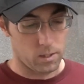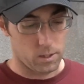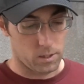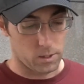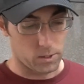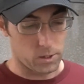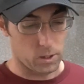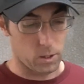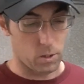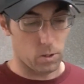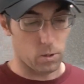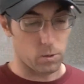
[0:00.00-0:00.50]

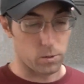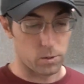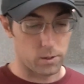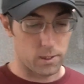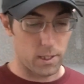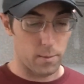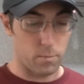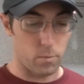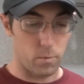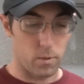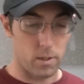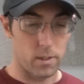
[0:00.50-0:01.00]
So
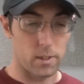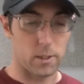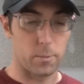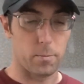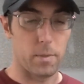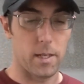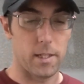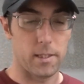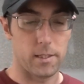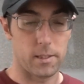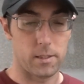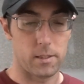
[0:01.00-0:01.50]
step one is
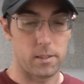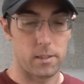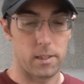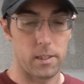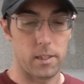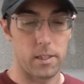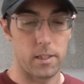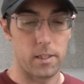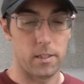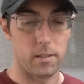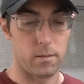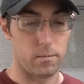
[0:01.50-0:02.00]

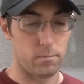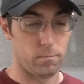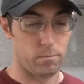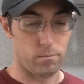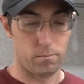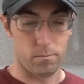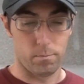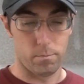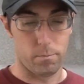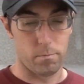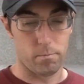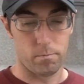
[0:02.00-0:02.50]
basically
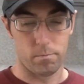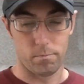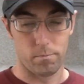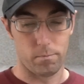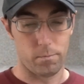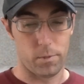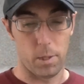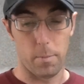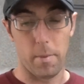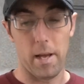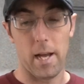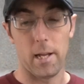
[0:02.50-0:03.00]

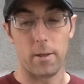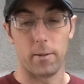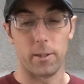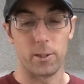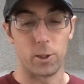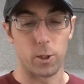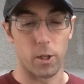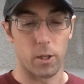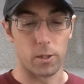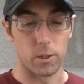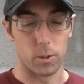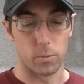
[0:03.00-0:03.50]
the battery
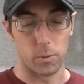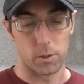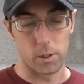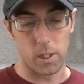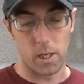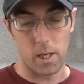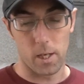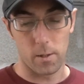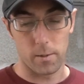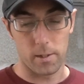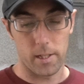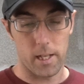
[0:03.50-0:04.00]
charger, which
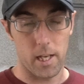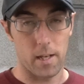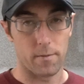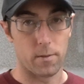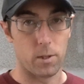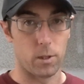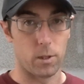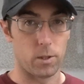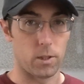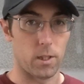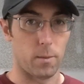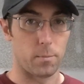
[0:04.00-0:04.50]
I already have
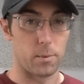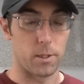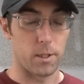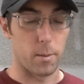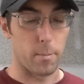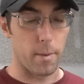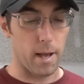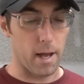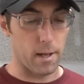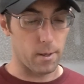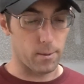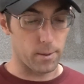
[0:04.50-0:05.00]
hooked up to the
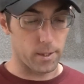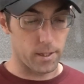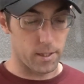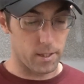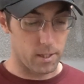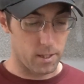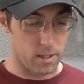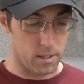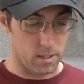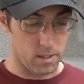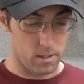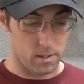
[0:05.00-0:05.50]
battery.
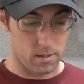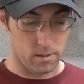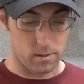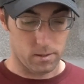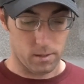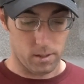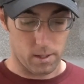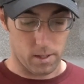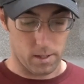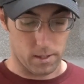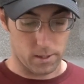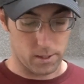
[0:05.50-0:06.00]

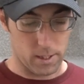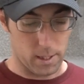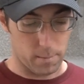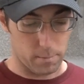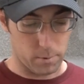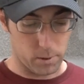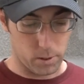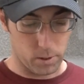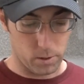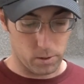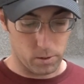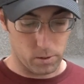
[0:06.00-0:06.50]

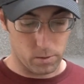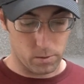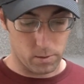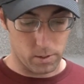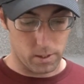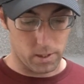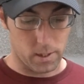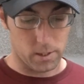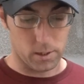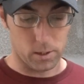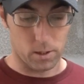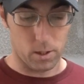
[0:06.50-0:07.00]
Step two
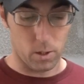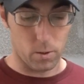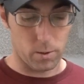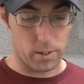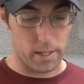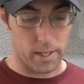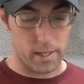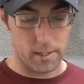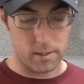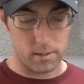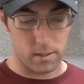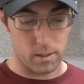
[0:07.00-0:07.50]
is
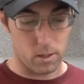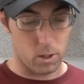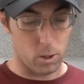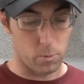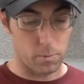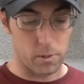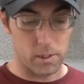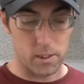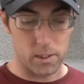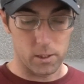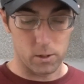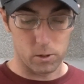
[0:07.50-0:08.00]
locate the
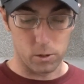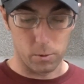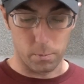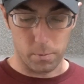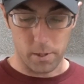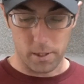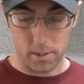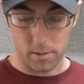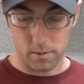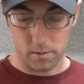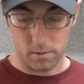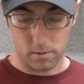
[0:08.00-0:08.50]

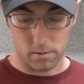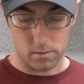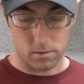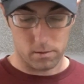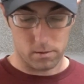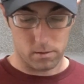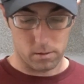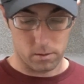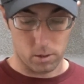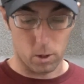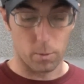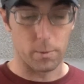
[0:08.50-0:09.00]

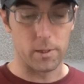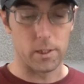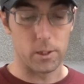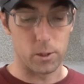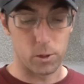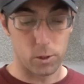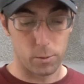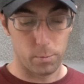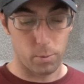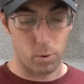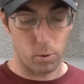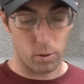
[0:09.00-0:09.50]

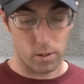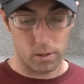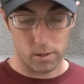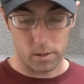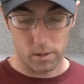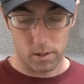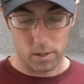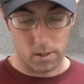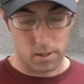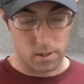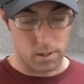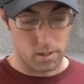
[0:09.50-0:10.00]
OBD2
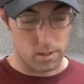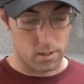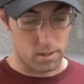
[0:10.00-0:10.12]
port.